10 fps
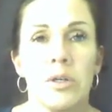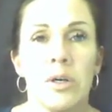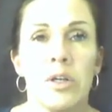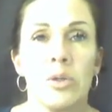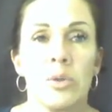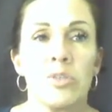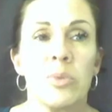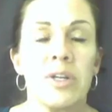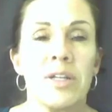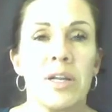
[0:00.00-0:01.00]
Allure
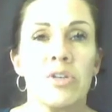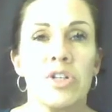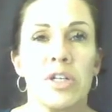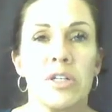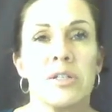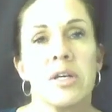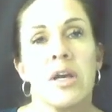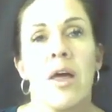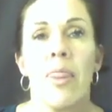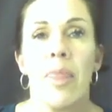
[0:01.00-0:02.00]
spray tanning machines
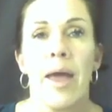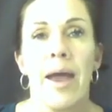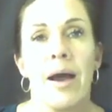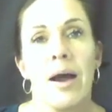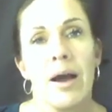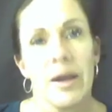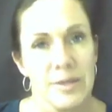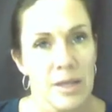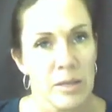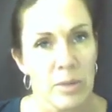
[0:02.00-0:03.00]
that I
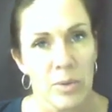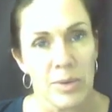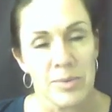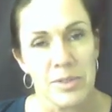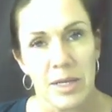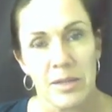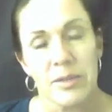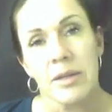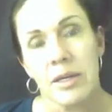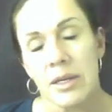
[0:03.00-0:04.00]
sell on my website,
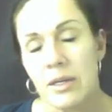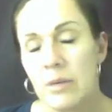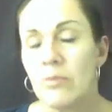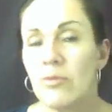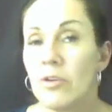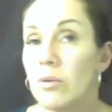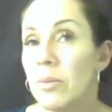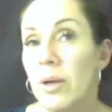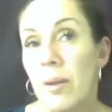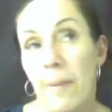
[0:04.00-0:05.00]
they come from